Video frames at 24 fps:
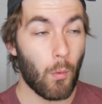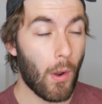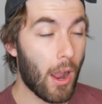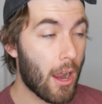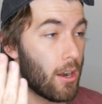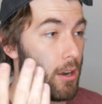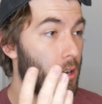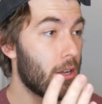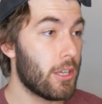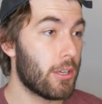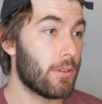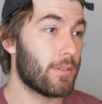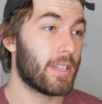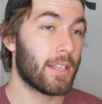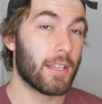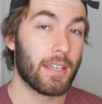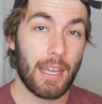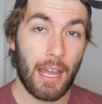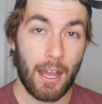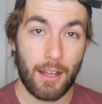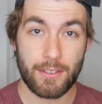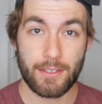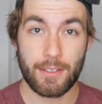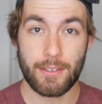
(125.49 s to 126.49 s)
Why are you using
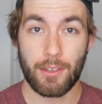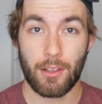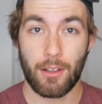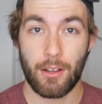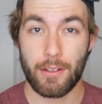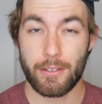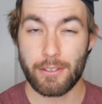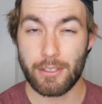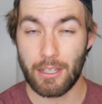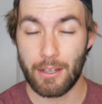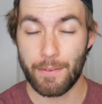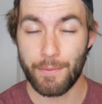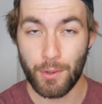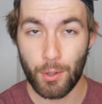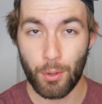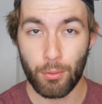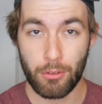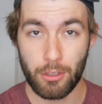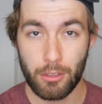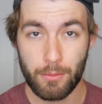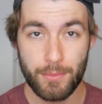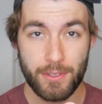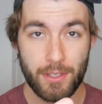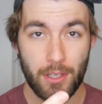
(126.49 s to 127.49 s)
Gauss's law instead of
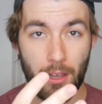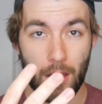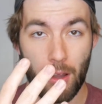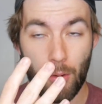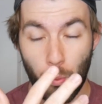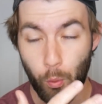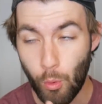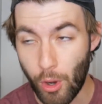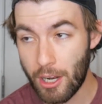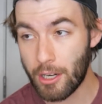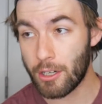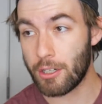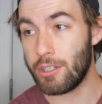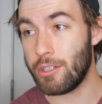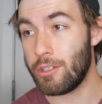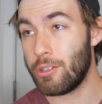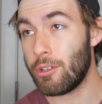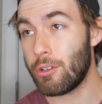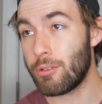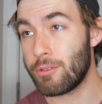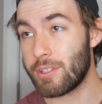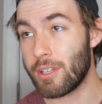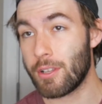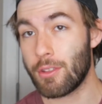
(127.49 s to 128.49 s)
Coulomb's law? Why are you
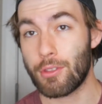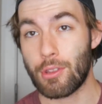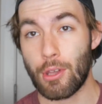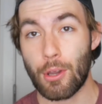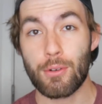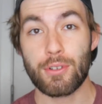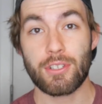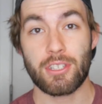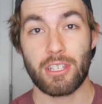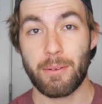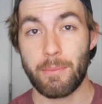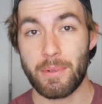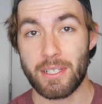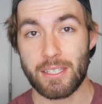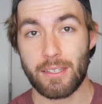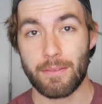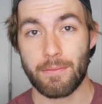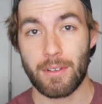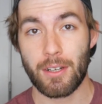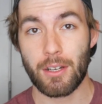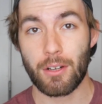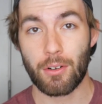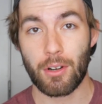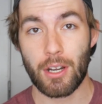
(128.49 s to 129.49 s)
using those limits
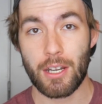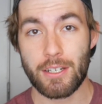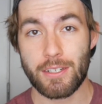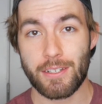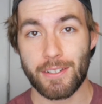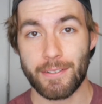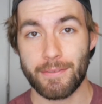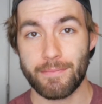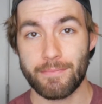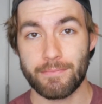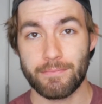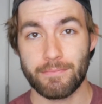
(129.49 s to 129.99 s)
of integration?